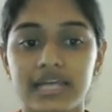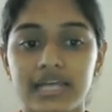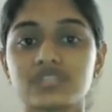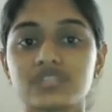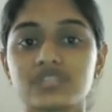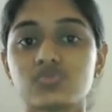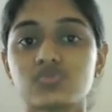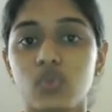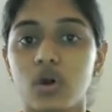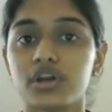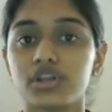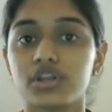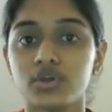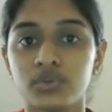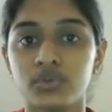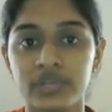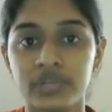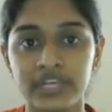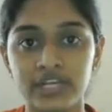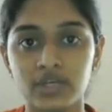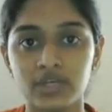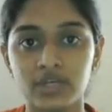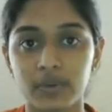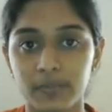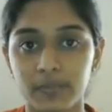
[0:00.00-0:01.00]
what you
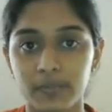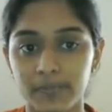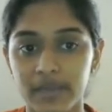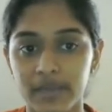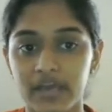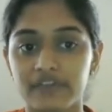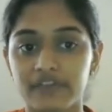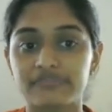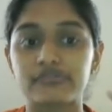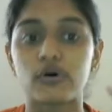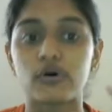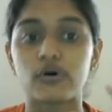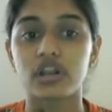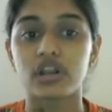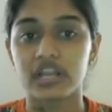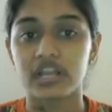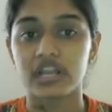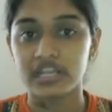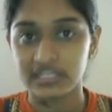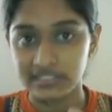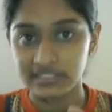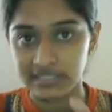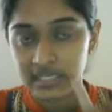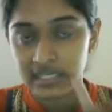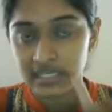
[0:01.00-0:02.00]
need to prepare for
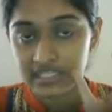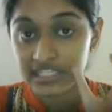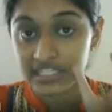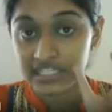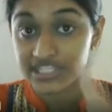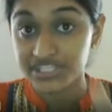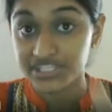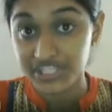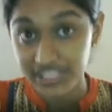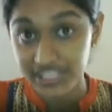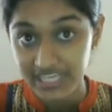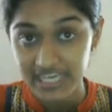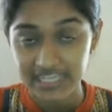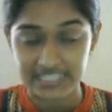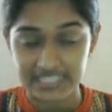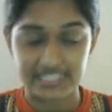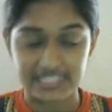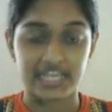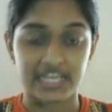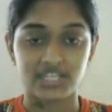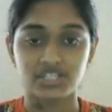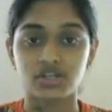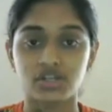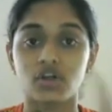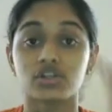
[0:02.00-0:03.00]
in the GK
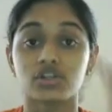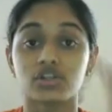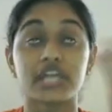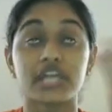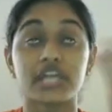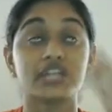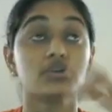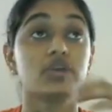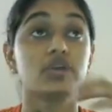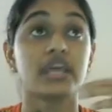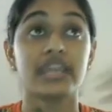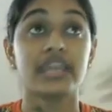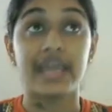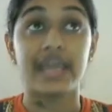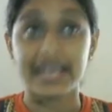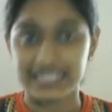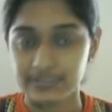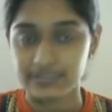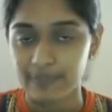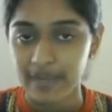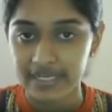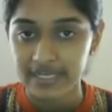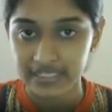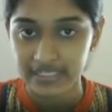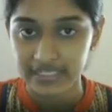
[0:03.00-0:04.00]
section, or that you can
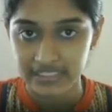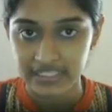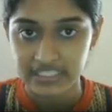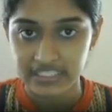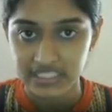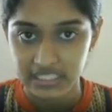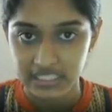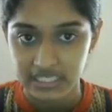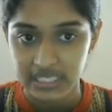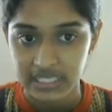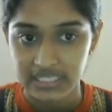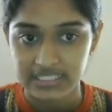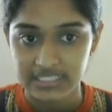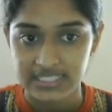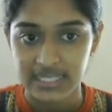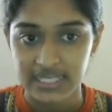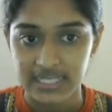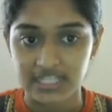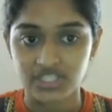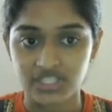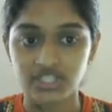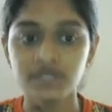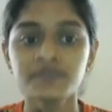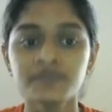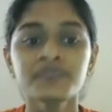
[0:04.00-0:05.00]
expect in the GK
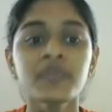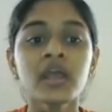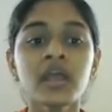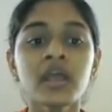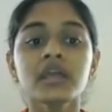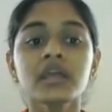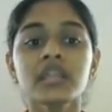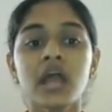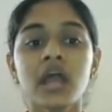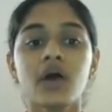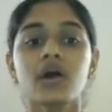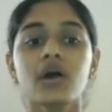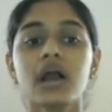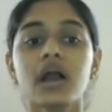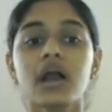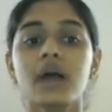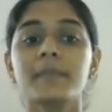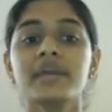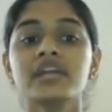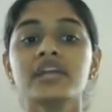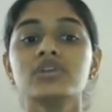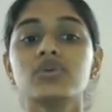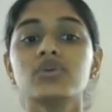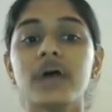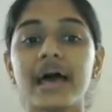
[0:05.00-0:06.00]
section. Now
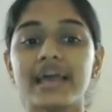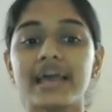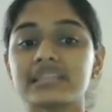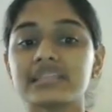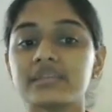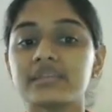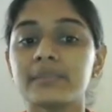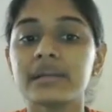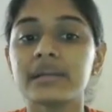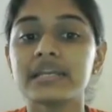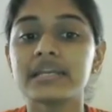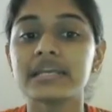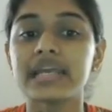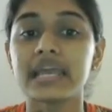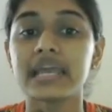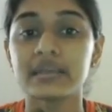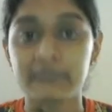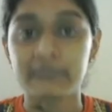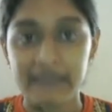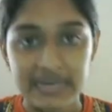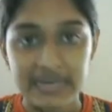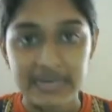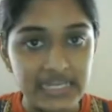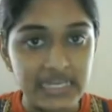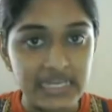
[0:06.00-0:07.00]
coming to arithmetic and
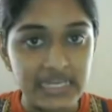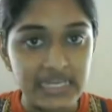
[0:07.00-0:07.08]
mental